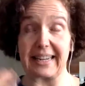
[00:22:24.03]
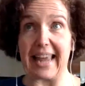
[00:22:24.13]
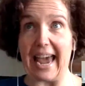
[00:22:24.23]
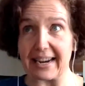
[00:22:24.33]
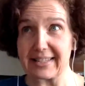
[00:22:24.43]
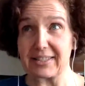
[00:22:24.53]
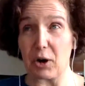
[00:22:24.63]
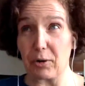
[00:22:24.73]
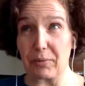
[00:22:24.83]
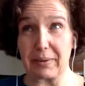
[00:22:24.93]

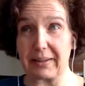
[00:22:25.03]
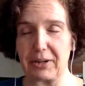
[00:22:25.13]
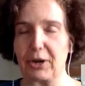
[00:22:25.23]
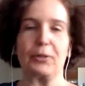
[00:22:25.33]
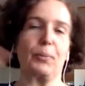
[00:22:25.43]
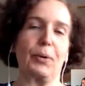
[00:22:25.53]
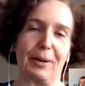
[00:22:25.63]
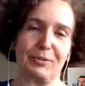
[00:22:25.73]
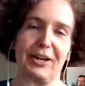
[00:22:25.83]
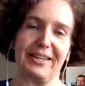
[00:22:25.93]
catastrophic, you know the word
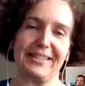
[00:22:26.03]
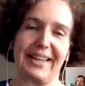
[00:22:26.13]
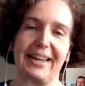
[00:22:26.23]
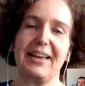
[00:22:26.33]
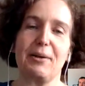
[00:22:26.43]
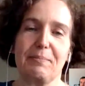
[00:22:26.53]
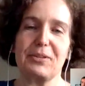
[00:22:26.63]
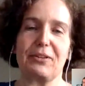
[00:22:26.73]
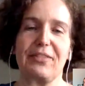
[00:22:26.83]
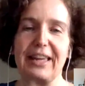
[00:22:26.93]
I'm trying to say,
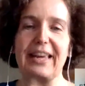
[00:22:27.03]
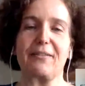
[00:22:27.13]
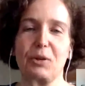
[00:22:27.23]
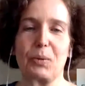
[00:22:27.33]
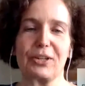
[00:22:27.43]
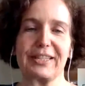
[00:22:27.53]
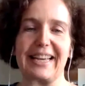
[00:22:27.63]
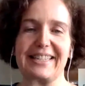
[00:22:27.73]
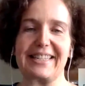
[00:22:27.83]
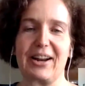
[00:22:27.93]
sort of thinking of the worst
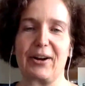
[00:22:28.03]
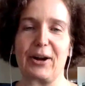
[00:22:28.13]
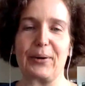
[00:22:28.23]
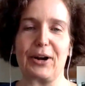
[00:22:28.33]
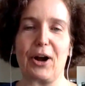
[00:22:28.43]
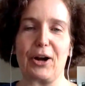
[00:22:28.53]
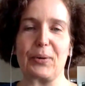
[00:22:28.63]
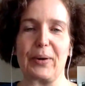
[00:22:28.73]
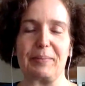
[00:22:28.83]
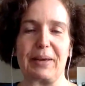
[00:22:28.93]
case scenario on an
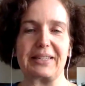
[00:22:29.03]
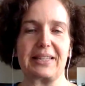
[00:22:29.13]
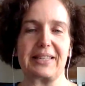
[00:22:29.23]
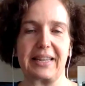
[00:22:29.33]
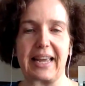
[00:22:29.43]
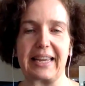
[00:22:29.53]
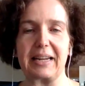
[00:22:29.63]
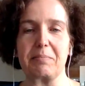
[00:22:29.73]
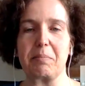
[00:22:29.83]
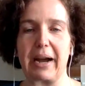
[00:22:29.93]
ongoing basis and
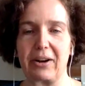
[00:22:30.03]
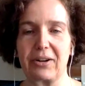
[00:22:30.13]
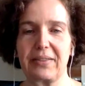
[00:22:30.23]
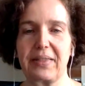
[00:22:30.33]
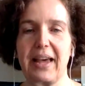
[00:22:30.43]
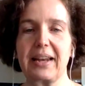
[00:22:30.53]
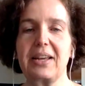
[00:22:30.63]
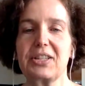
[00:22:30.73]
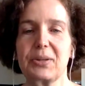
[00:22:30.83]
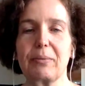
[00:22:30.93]
getting mired in that.
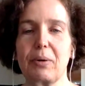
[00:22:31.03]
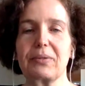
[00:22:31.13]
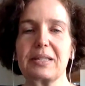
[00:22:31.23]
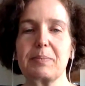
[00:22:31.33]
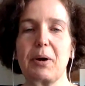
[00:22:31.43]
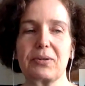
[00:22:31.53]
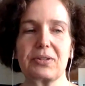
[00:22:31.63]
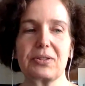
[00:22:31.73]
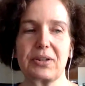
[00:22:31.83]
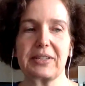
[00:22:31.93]
So I wrote this post
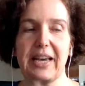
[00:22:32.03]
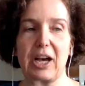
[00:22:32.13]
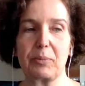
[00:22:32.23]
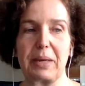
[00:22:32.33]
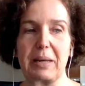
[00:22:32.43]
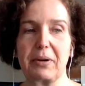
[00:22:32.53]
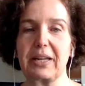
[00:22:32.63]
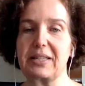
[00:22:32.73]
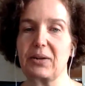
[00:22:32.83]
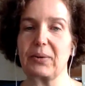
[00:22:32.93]
to sort of tell people
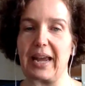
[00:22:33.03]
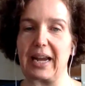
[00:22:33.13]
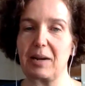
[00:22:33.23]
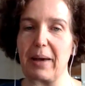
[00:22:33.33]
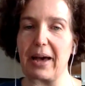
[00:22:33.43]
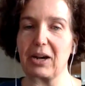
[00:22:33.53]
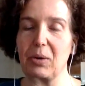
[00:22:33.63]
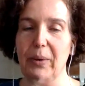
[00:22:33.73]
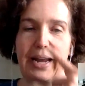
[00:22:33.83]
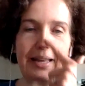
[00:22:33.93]
it's okay to back
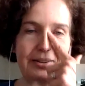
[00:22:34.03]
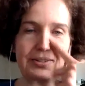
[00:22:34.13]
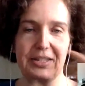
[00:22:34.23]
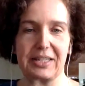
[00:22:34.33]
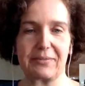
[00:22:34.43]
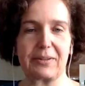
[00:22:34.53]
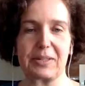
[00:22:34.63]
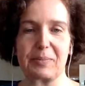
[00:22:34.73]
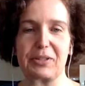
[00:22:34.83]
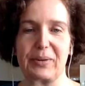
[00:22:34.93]
away. There's a difference
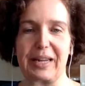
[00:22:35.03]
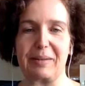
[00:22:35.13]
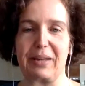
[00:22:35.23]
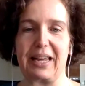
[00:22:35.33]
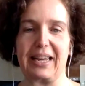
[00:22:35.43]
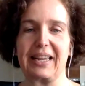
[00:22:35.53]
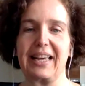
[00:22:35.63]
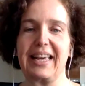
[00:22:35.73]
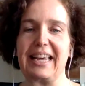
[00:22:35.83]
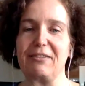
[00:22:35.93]
between being
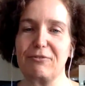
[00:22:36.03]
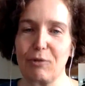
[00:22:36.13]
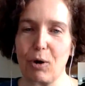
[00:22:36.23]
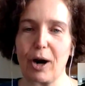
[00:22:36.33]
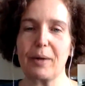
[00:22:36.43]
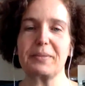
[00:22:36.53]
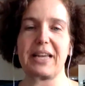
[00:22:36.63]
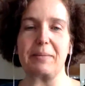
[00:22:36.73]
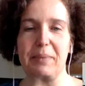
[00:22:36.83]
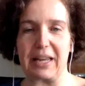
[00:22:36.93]
informed
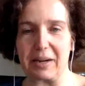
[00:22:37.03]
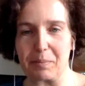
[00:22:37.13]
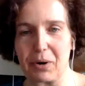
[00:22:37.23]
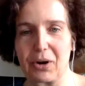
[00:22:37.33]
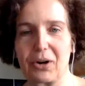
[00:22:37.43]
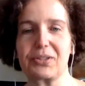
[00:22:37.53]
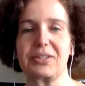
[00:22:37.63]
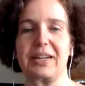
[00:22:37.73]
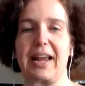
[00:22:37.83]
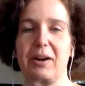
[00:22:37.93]
and being immersed,
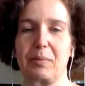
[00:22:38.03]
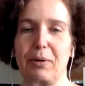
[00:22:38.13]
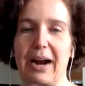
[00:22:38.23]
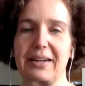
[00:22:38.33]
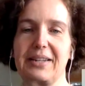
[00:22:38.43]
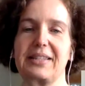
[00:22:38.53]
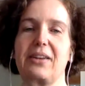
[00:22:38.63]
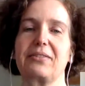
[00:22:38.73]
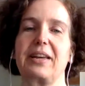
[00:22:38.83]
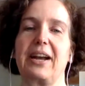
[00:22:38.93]
and how to practice
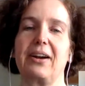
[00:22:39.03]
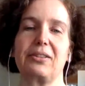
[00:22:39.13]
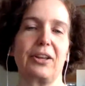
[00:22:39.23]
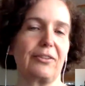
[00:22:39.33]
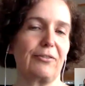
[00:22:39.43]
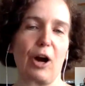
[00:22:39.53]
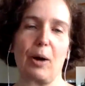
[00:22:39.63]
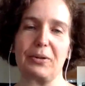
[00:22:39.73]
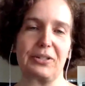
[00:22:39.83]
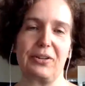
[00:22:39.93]
self-care, look for
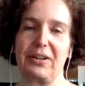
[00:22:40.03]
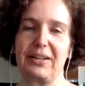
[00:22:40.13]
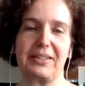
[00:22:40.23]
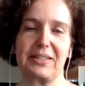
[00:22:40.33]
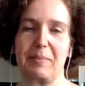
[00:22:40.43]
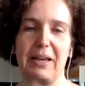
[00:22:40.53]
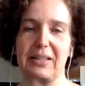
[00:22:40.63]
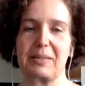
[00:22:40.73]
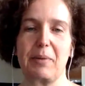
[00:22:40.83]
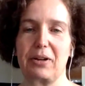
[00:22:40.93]
opportunities to make
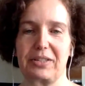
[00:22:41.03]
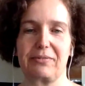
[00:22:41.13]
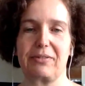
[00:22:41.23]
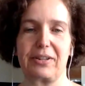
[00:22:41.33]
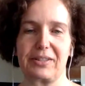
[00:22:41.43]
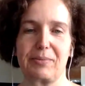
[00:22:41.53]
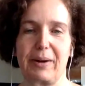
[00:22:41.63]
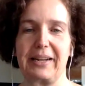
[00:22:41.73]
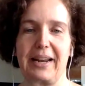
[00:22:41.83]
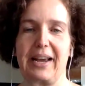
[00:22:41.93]
a small difference
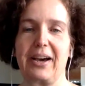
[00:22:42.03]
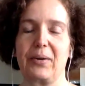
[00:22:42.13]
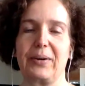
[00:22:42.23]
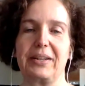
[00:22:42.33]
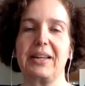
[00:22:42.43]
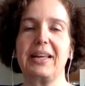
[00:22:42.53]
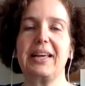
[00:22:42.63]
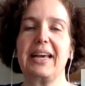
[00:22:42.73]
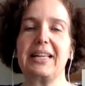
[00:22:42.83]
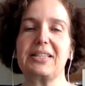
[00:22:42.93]
right now,
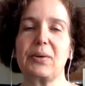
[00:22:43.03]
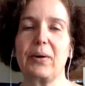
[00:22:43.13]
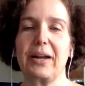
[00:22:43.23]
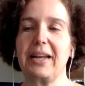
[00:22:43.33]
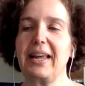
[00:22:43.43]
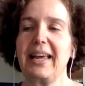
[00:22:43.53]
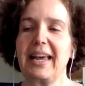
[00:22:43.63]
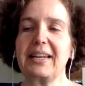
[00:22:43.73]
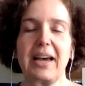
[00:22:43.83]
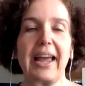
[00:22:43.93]
and so on.
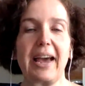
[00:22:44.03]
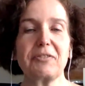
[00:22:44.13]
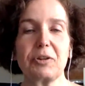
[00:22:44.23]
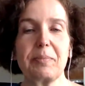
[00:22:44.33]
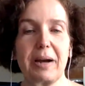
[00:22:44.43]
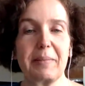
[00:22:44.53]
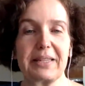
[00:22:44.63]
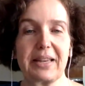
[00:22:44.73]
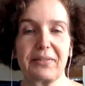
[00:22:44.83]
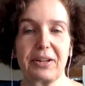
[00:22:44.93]
And I have to remind
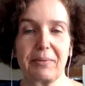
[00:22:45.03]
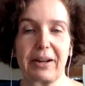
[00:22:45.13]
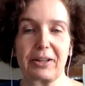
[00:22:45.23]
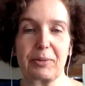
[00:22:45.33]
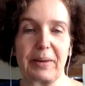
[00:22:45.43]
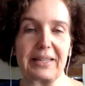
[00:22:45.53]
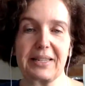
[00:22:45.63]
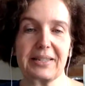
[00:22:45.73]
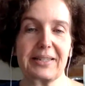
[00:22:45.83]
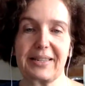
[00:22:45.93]
myself on a regular
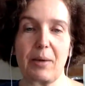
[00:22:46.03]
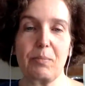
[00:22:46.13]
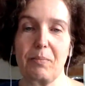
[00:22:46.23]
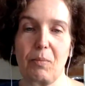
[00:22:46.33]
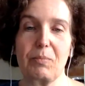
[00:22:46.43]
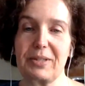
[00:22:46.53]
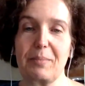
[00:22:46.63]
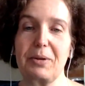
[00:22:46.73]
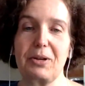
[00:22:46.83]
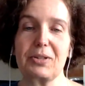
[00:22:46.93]
basis, because some
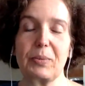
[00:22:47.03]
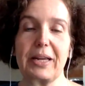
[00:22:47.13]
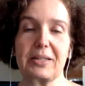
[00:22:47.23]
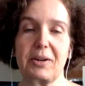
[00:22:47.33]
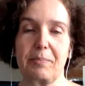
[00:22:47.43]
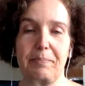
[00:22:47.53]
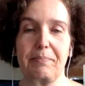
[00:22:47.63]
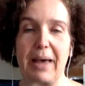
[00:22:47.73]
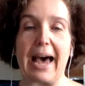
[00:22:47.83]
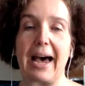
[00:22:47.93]
news weeks are
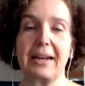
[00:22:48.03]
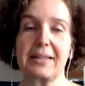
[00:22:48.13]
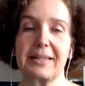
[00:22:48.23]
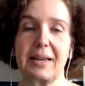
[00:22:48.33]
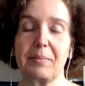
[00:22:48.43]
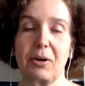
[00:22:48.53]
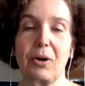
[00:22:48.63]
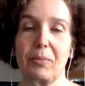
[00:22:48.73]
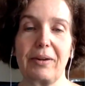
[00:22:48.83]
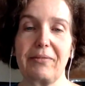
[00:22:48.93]
bad and some are
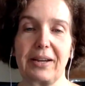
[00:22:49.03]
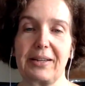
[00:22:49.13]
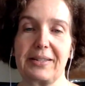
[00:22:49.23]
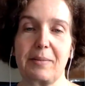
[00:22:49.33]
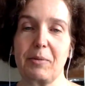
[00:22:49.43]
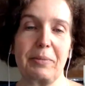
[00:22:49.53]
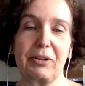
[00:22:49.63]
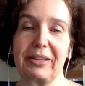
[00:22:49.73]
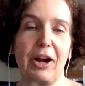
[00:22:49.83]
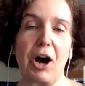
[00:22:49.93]
horrific and some are
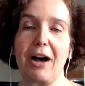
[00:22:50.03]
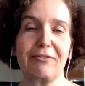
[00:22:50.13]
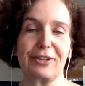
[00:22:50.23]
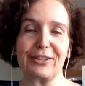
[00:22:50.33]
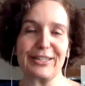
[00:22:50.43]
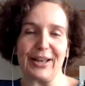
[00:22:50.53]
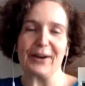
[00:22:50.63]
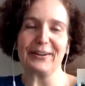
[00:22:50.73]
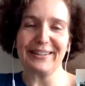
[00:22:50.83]
merely awful. So